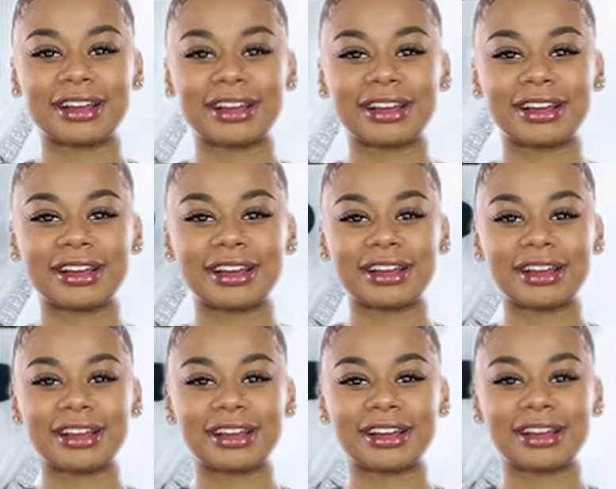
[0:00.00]

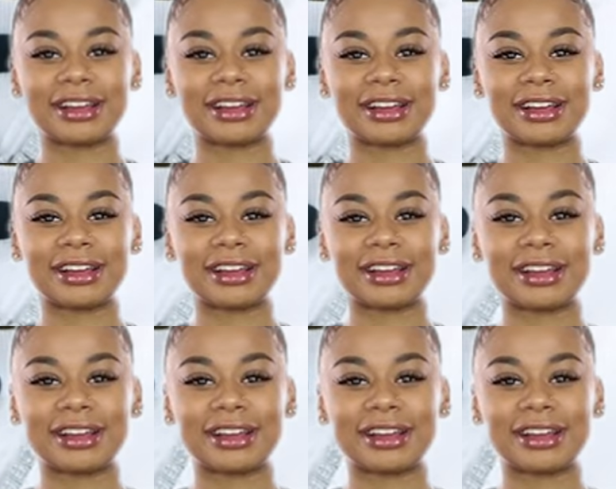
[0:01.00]

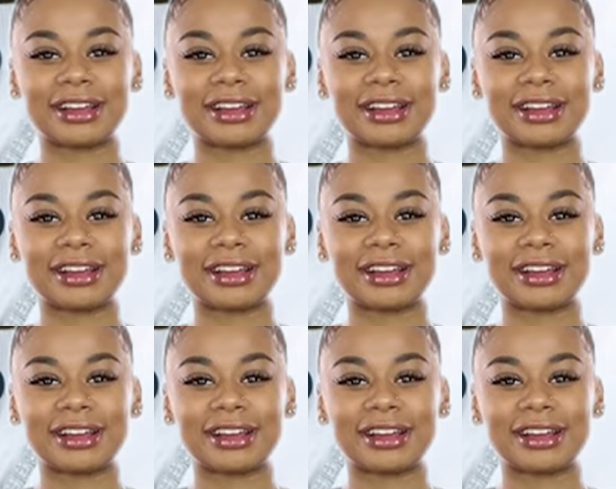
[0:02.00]
(not speaking)